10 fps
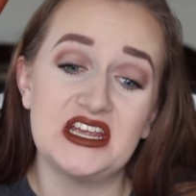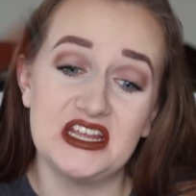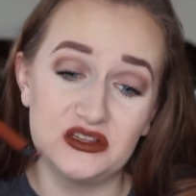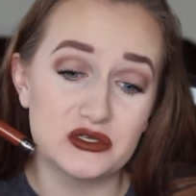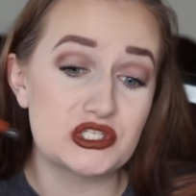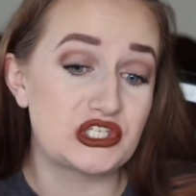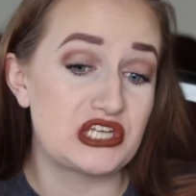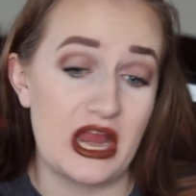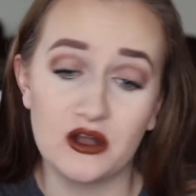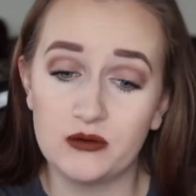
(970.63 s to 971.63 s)
It looks
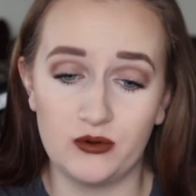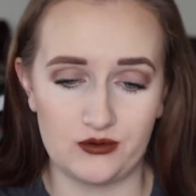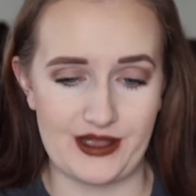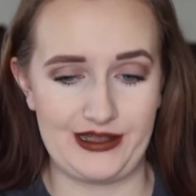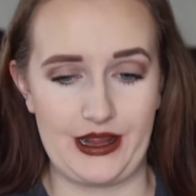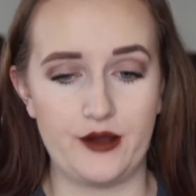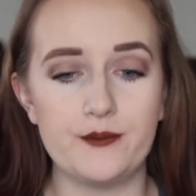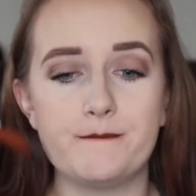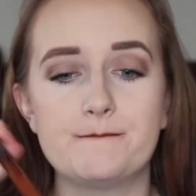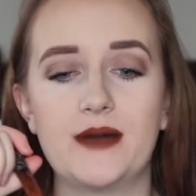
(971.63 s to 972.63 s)
terrible right
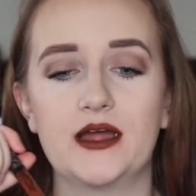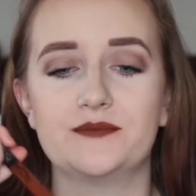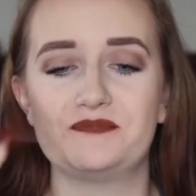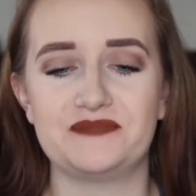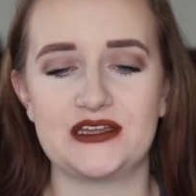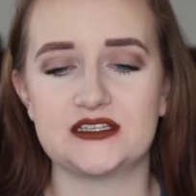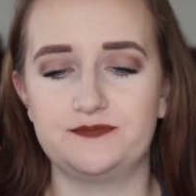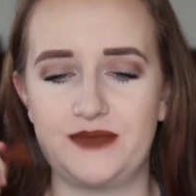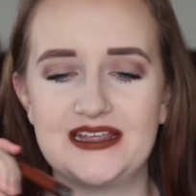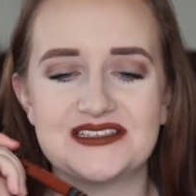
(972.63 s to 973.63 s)
now, but it's
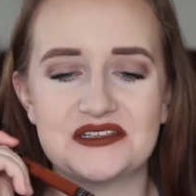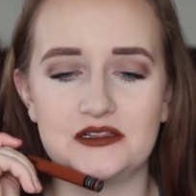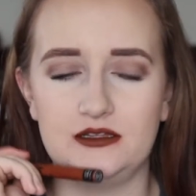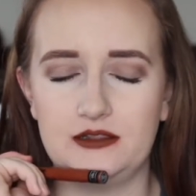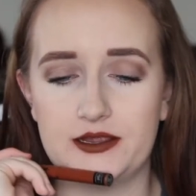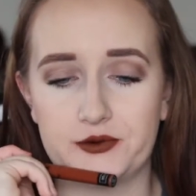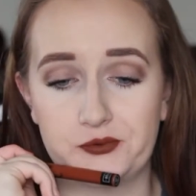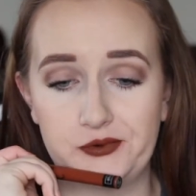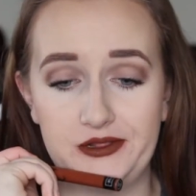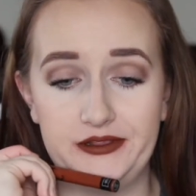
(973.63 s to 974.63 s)
basically like a
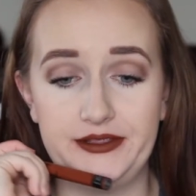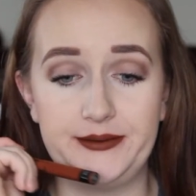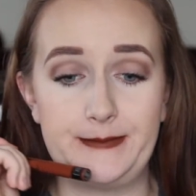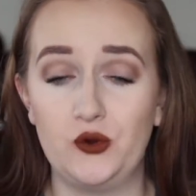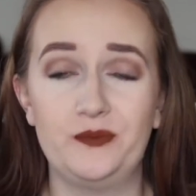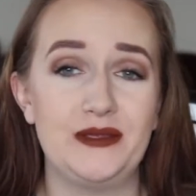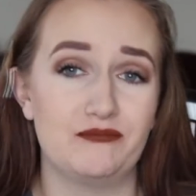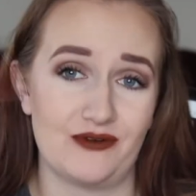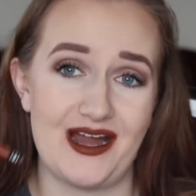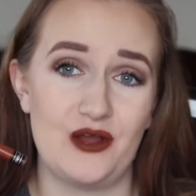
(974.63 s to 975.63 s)
really poopy
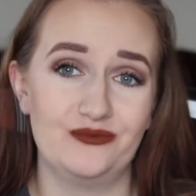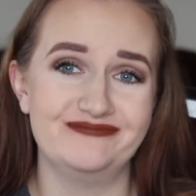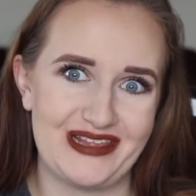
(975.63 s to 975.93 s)
brown.